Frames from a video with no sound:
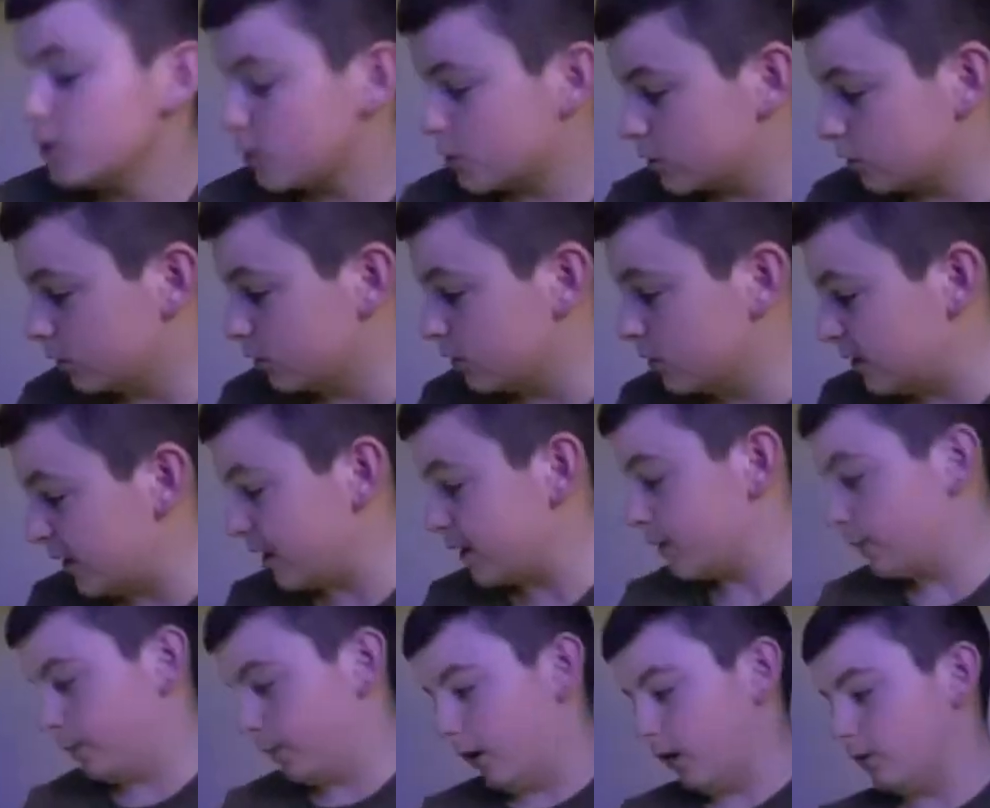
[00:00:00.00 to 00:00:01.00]
So at
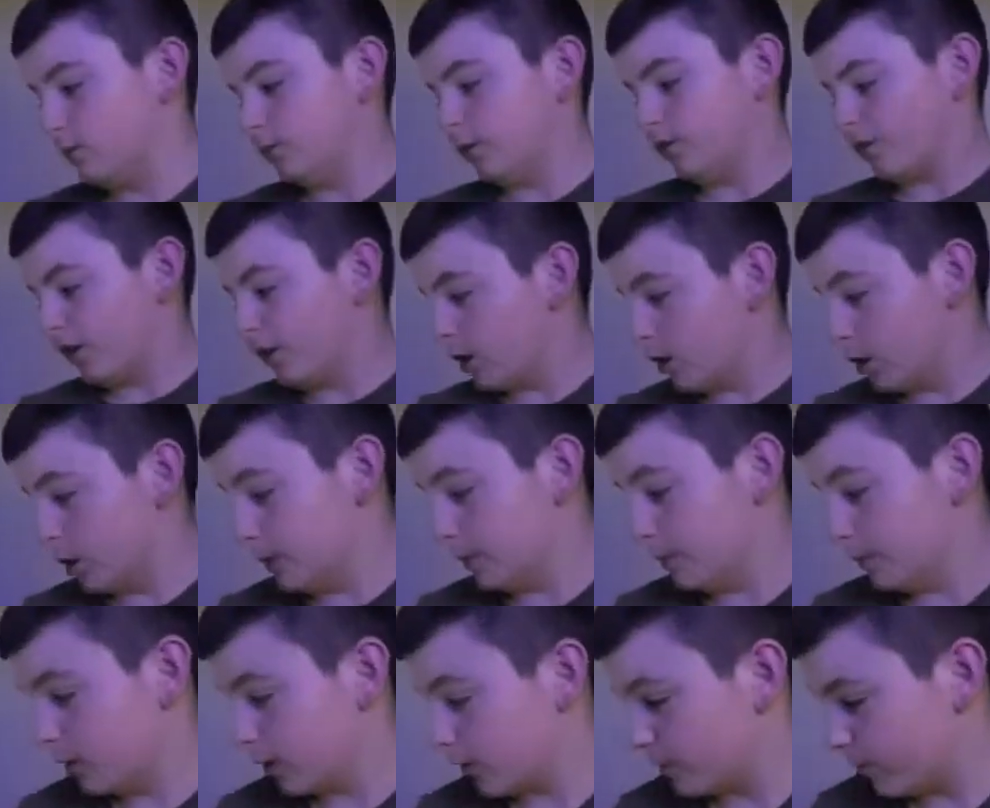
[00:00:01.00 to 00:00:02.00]
the bottom we've got
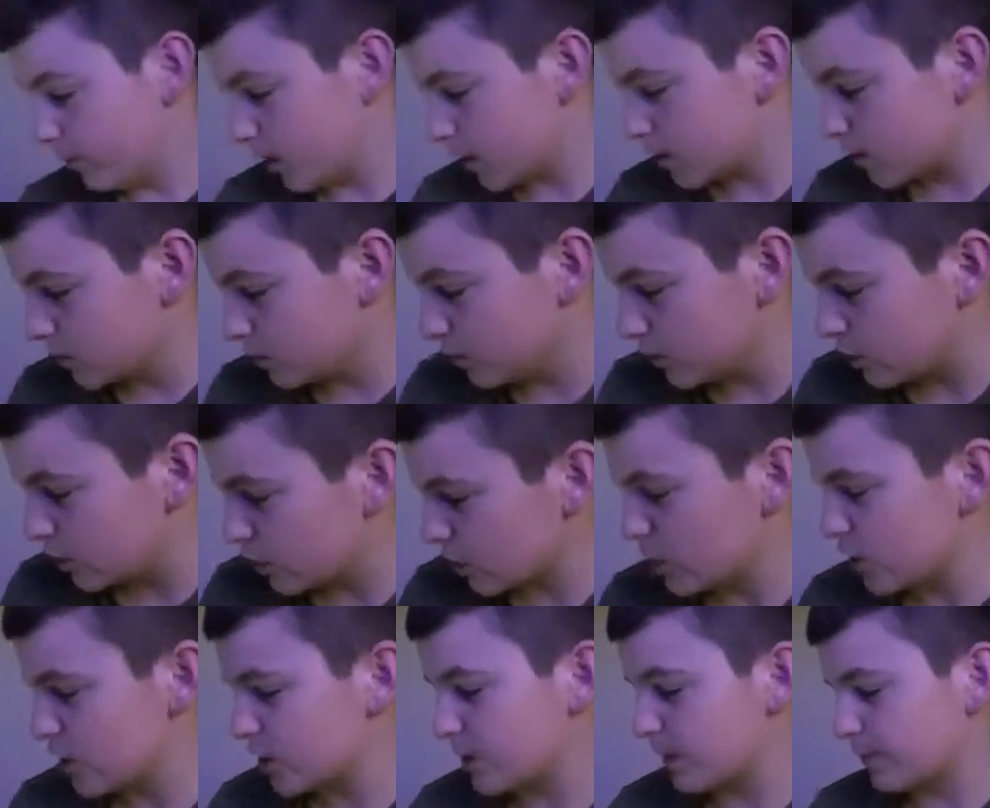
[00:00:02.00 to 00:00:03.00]
Lokomotiv Moscow. It
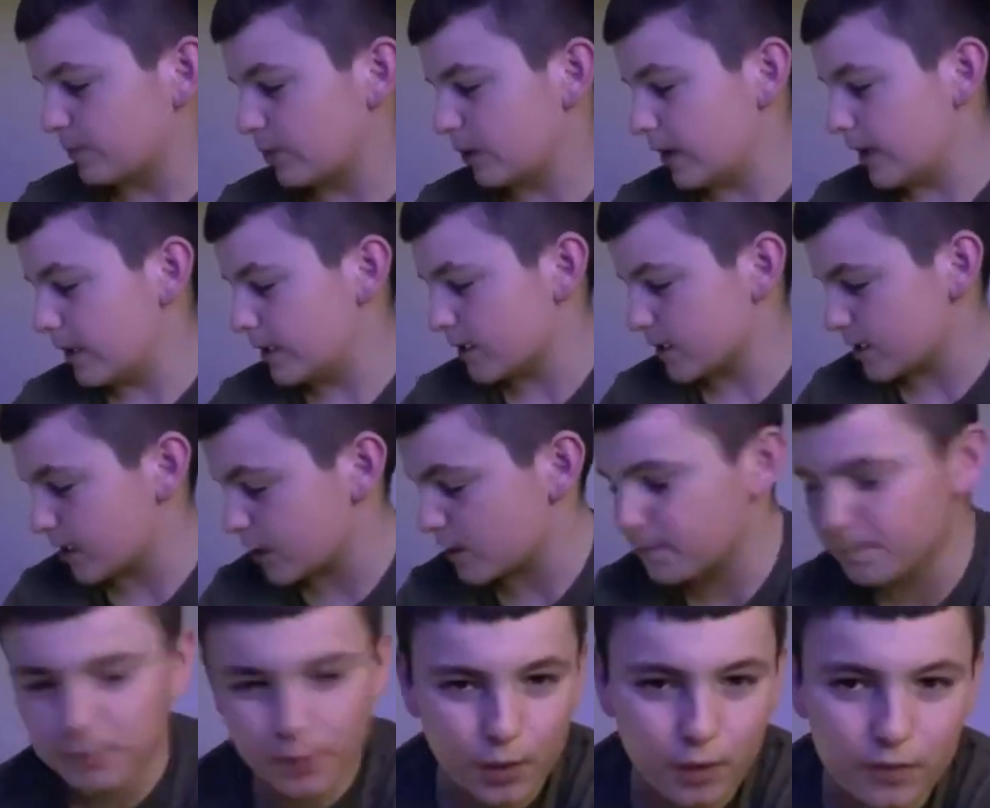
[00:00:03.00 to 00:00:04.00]
doesn't surprise us
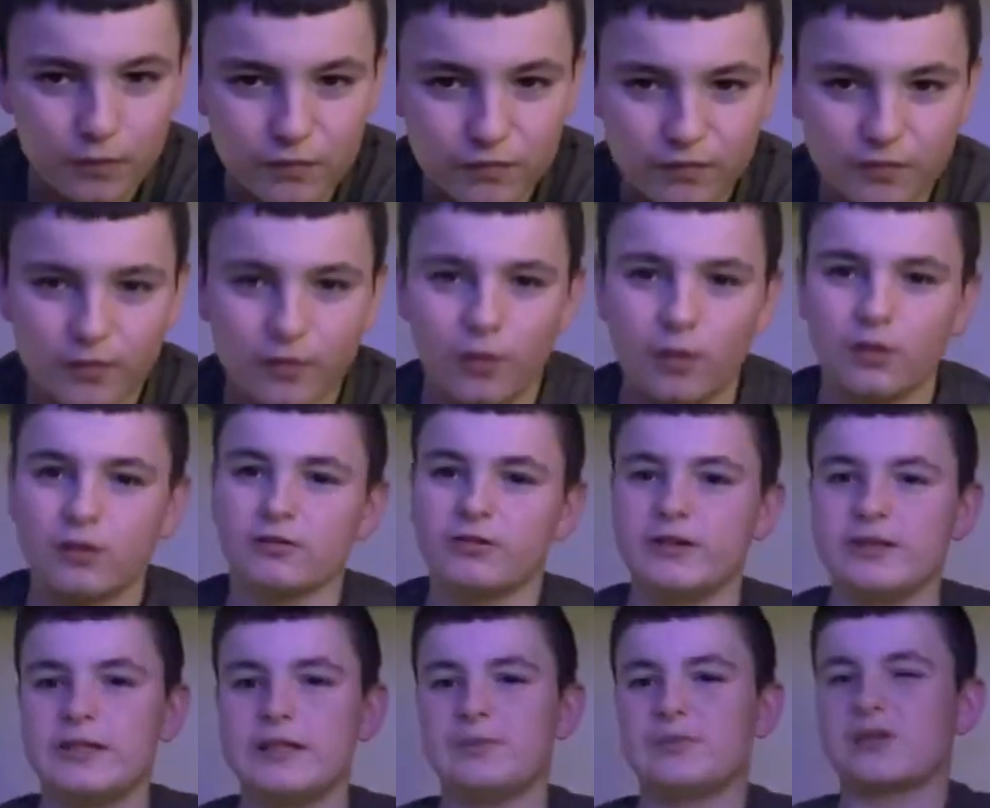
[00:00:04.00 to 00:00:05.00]
as both all
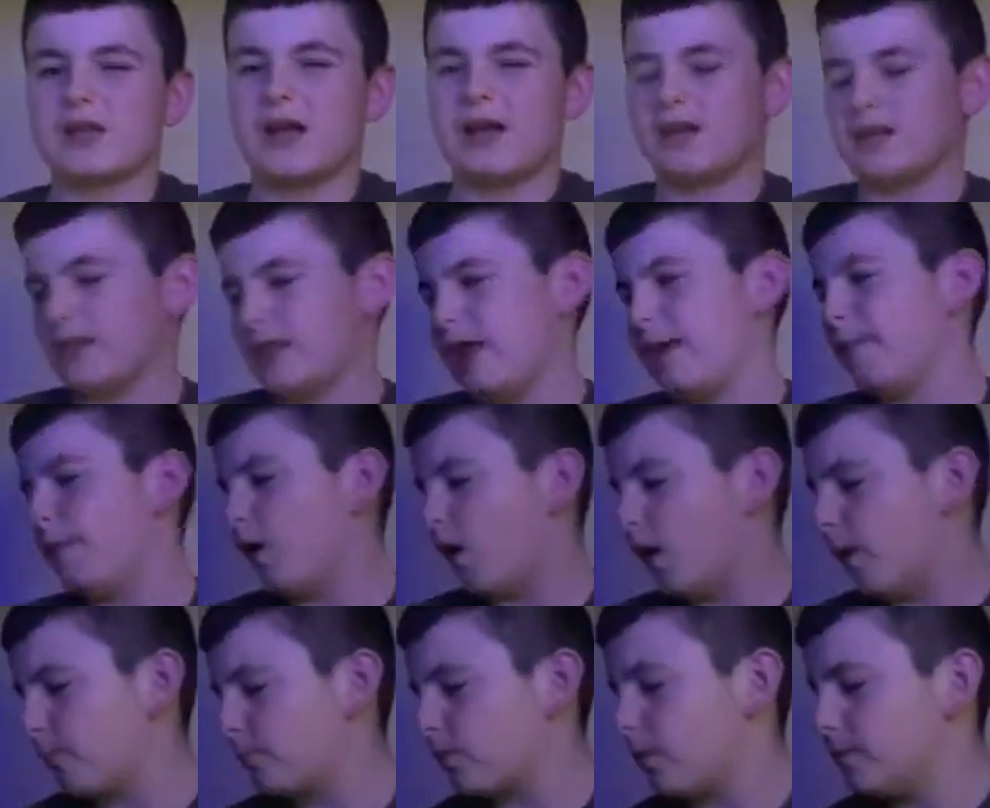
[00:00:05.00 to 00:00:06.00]
three teams ahead of them
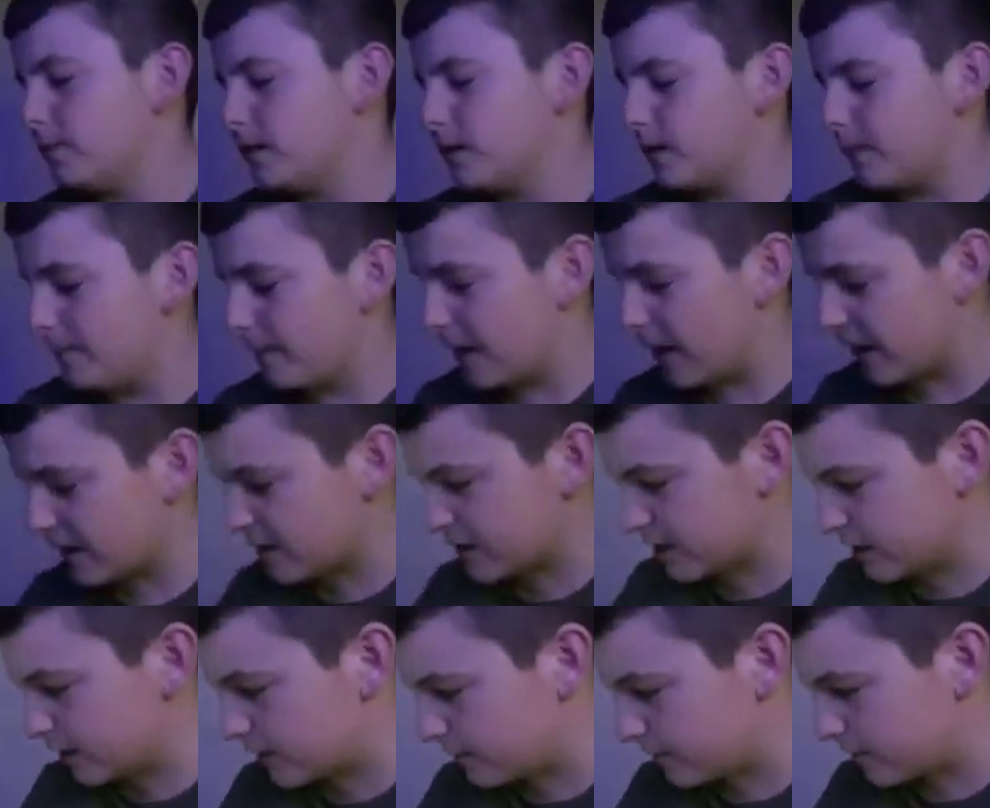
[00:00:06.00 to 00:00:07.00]
are probably the better
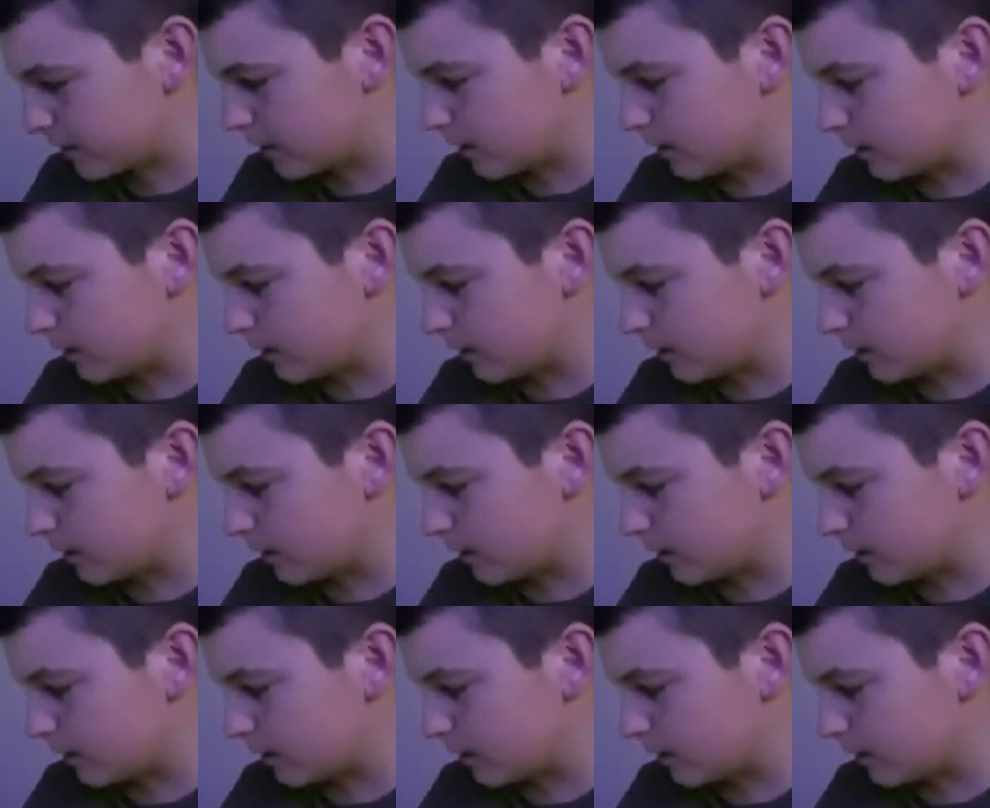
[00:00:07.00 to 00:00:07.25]
team.